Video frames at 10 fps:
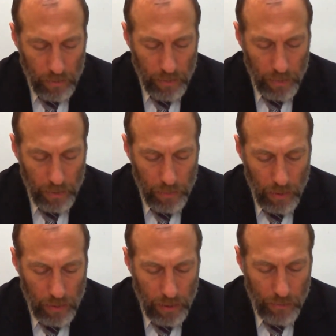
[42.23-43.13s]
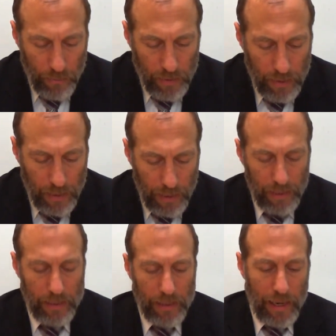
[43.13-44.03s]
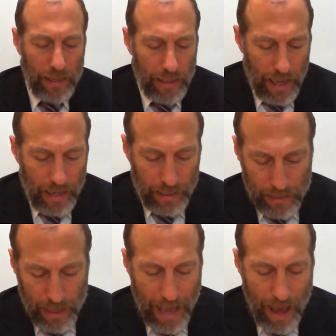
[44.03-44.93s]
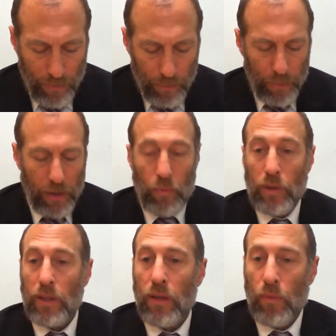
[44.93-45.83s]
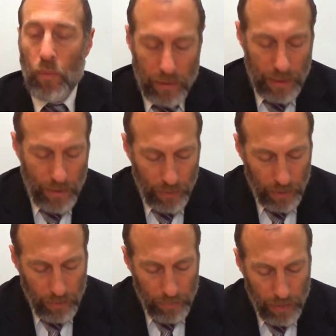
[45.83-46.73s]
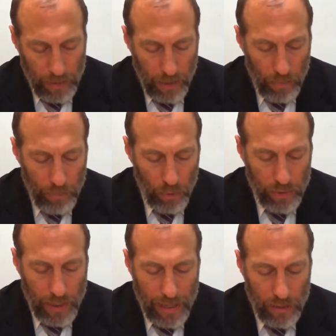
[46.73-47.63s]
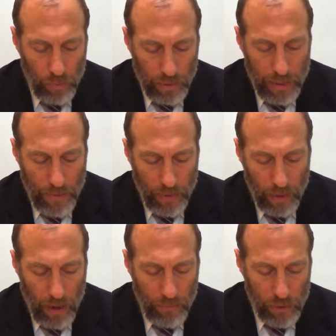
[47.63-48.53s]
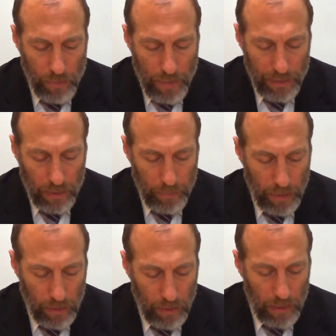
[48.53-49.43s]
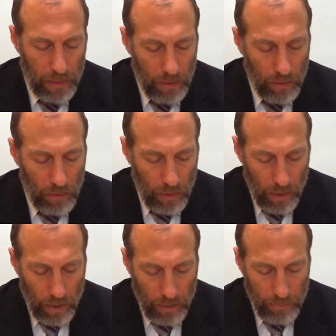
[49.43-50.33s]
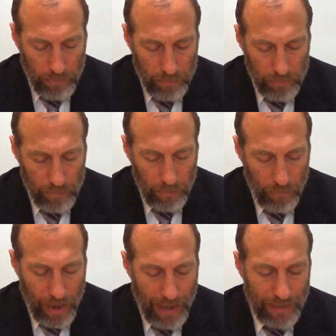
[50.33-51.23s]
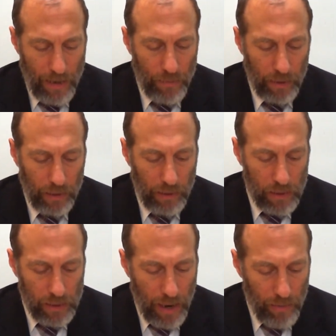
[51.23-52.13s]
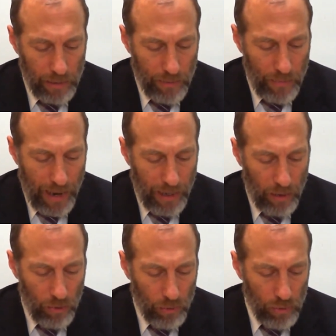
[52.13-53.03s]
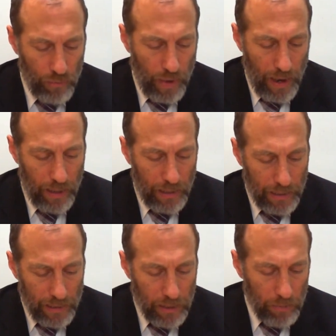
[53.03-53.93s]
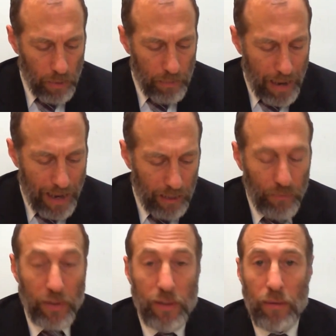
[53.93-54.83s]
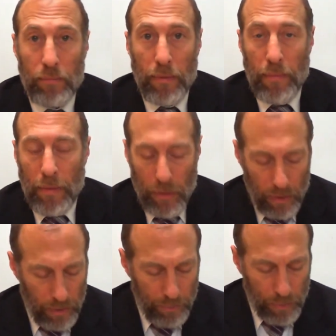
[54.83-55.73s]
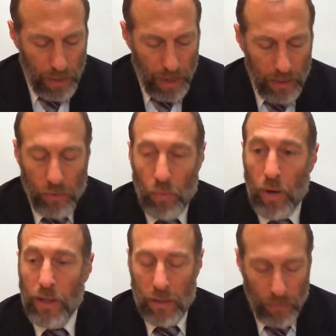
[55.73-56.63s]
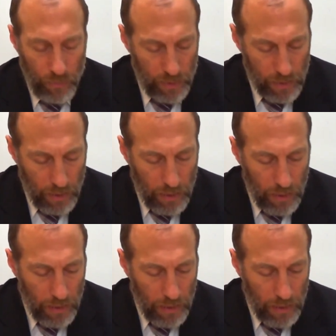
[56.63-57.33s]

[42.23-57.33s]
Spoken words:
When we know that a kafisin is like that, is the half a brick with the 1 tefach on both sides and 1 tefach of cement in the middle. Mahai tefach yiser lebeni urve. Dilma my kafisin. Maybe the pshat is, what is kafisin?